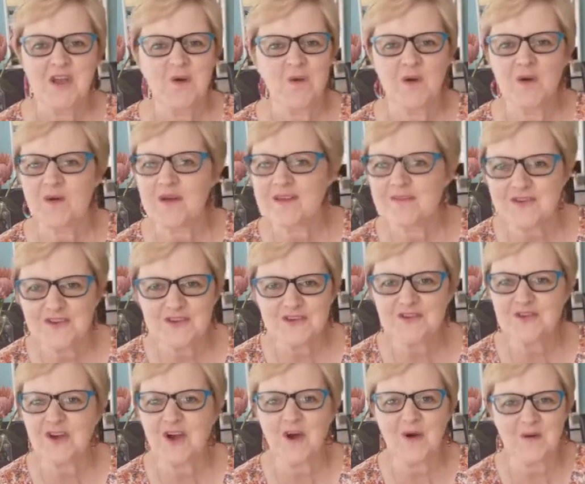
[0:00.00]
Wherever
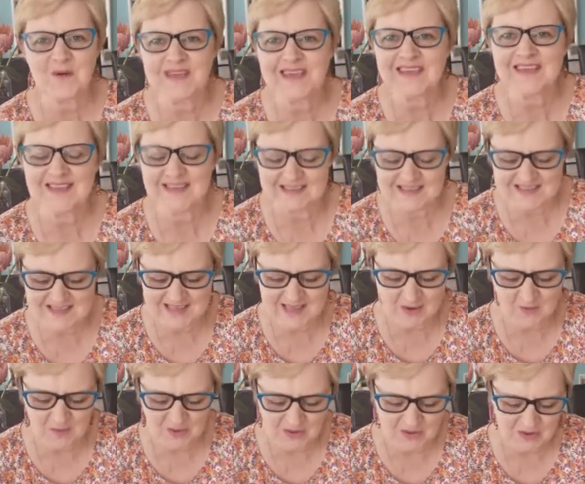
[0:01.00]
you go, He is
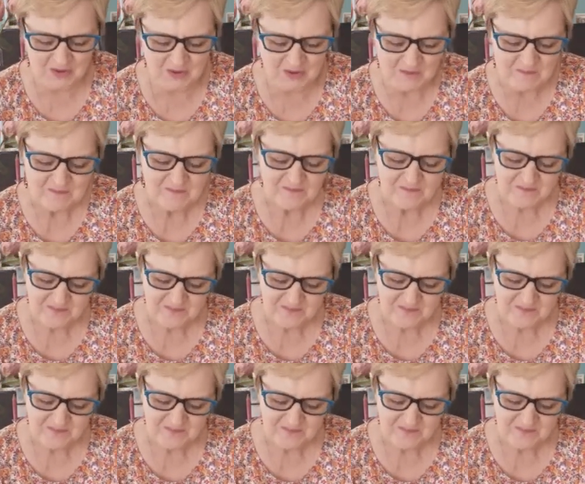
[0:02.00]
there with you